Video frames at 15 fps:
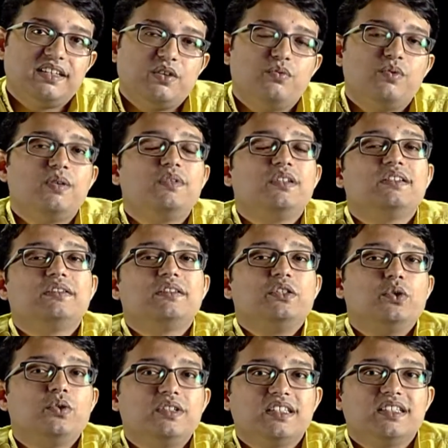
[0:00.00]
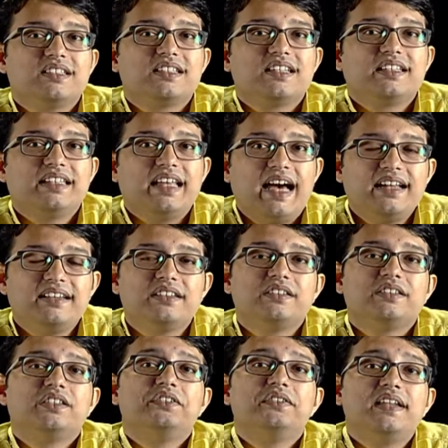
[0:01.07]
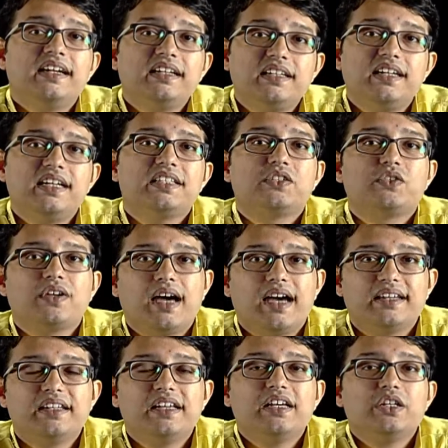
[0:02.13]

we will notice that the director has tried